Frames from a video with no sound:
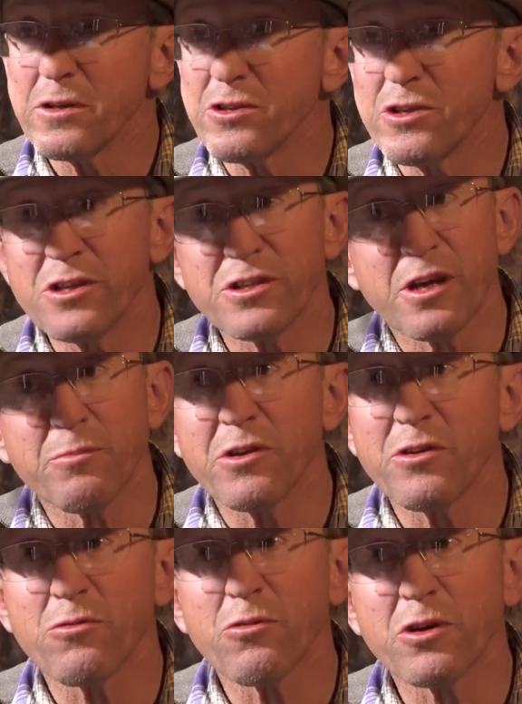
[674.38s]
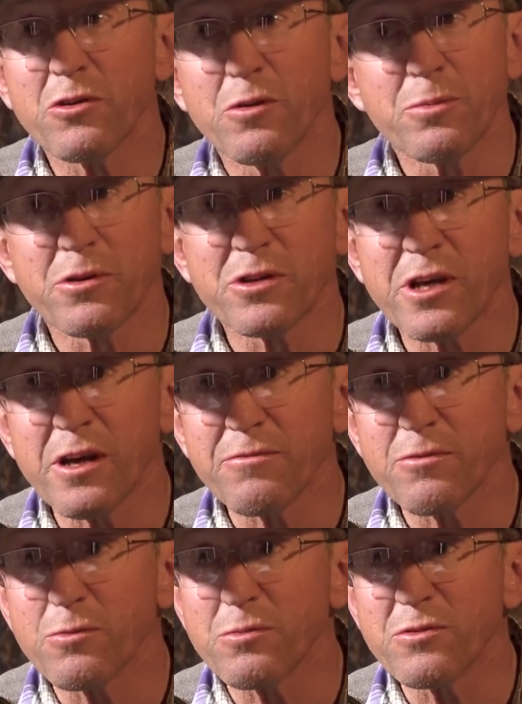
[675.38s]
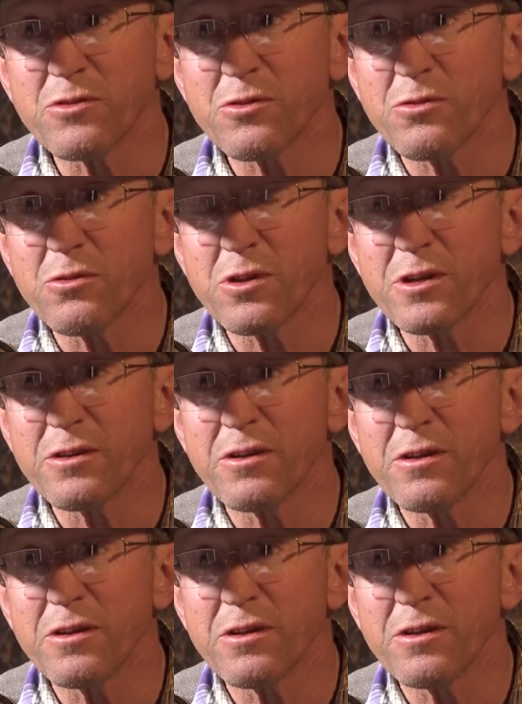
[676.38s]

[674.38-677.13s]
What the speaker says: and she sent me to Roy Cooper's calf roping school in